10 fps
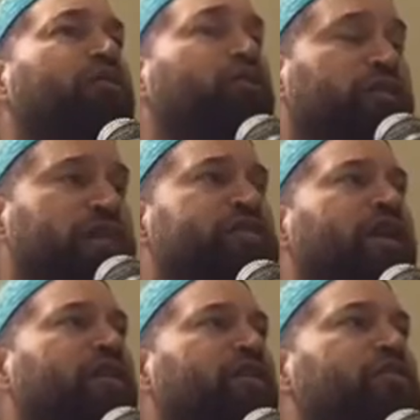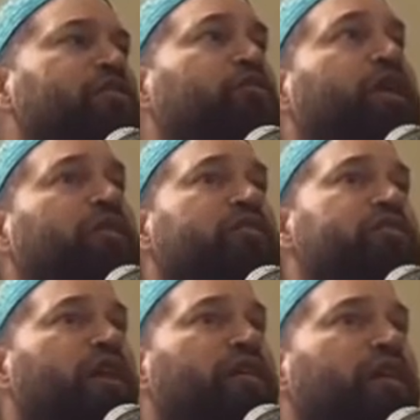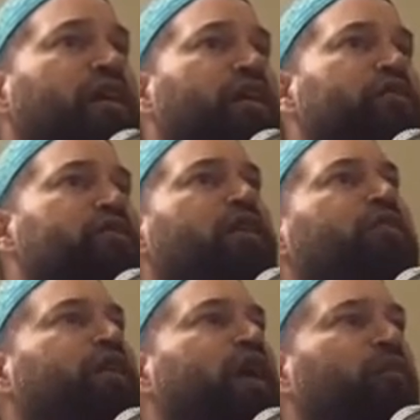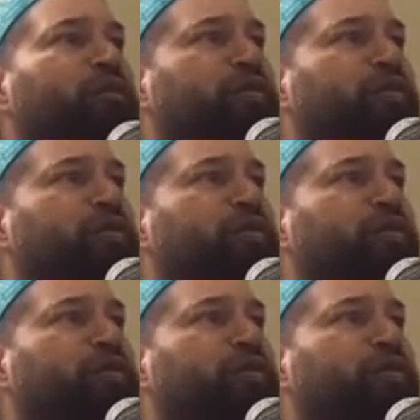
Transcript: did they say this, take the sun instead of the Kaaba,